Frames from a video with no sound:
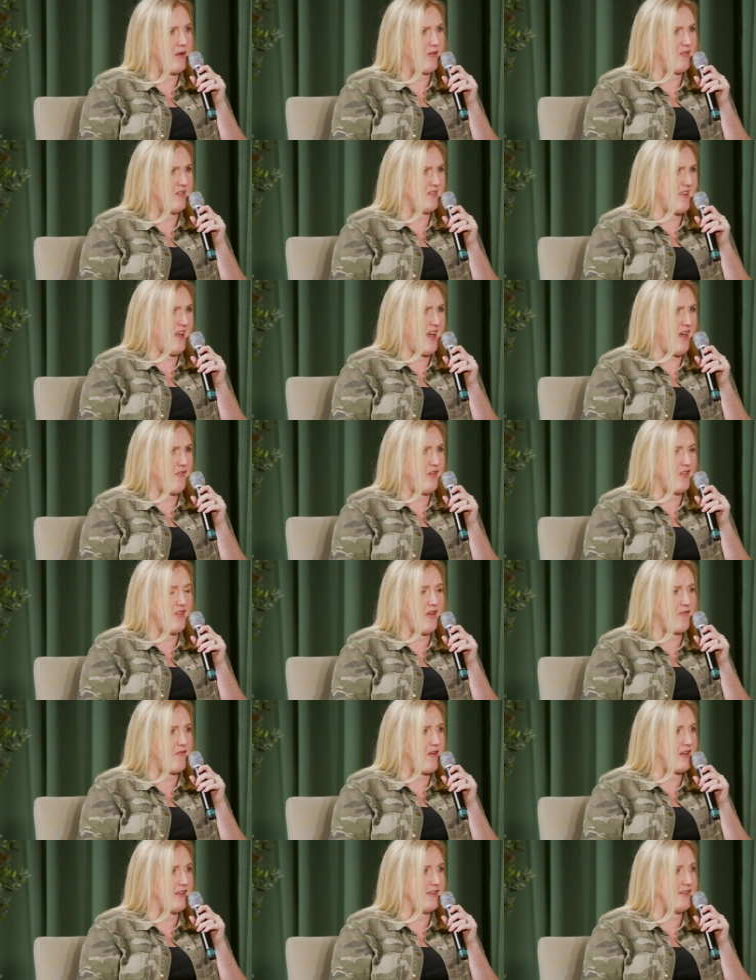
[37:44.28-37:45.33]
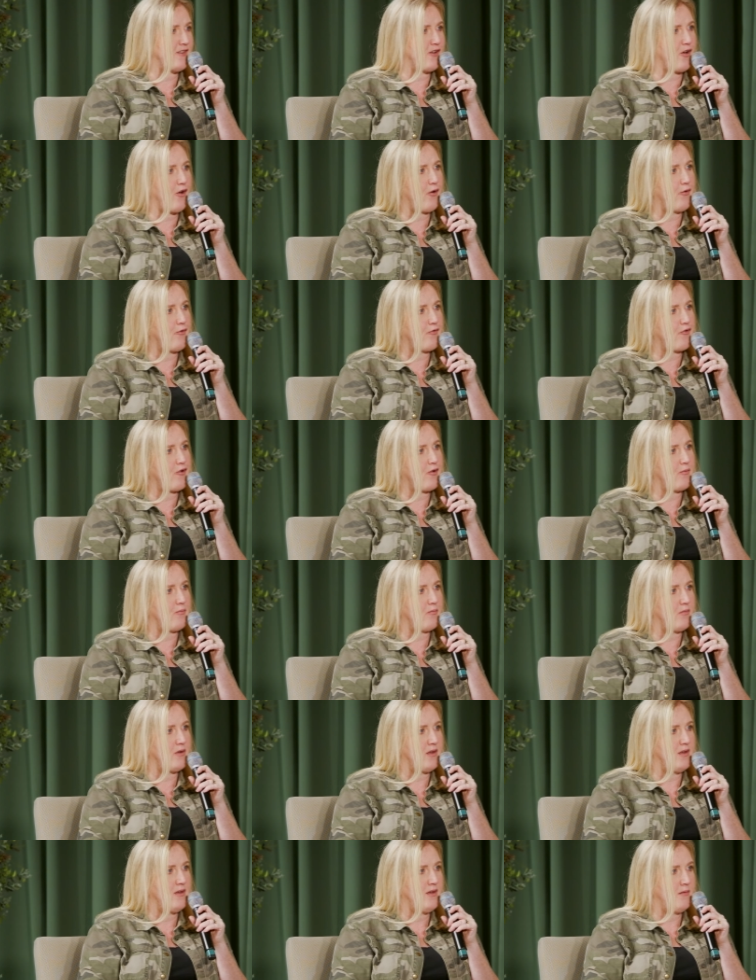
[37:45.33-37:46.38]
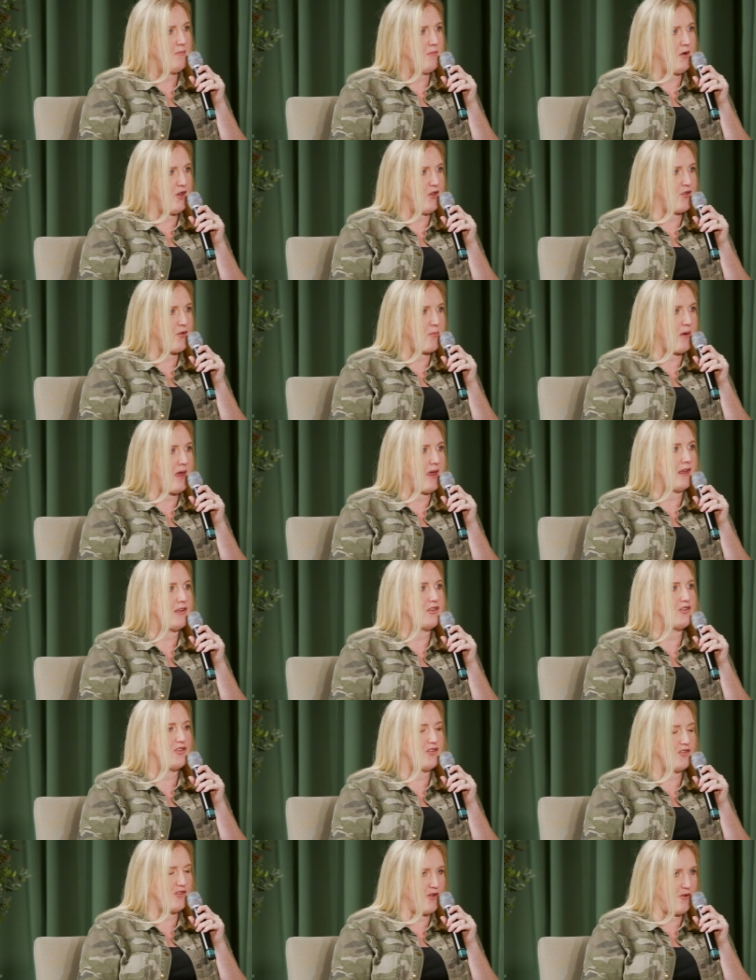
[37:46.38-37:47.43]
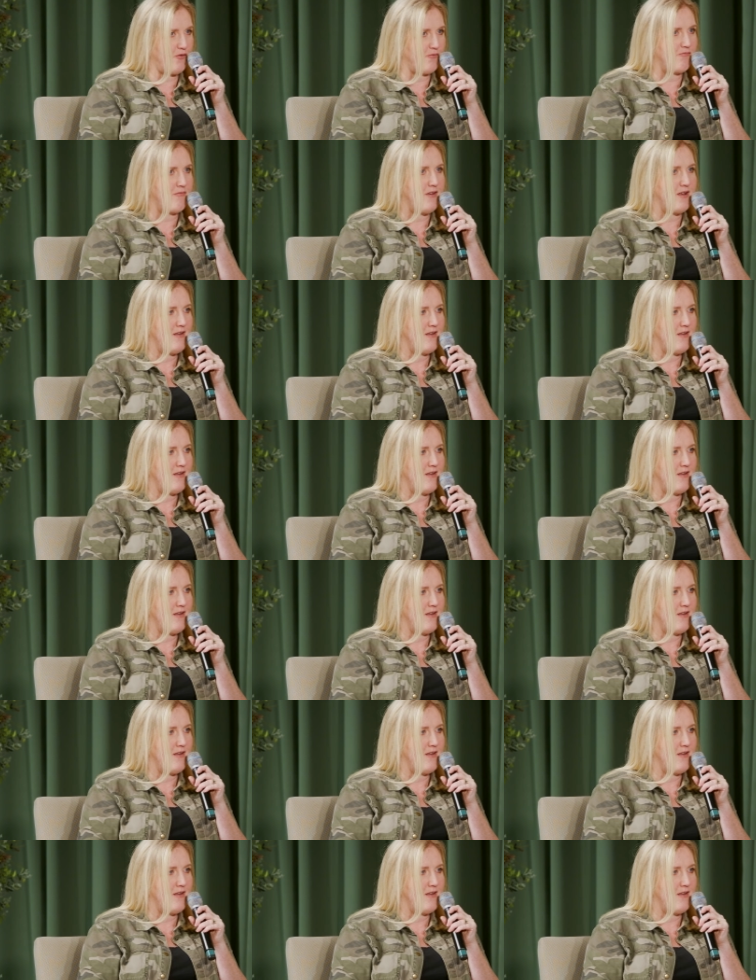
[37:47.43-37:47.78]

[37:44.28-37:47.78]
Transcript: now because I have it there ready to go from my other page. So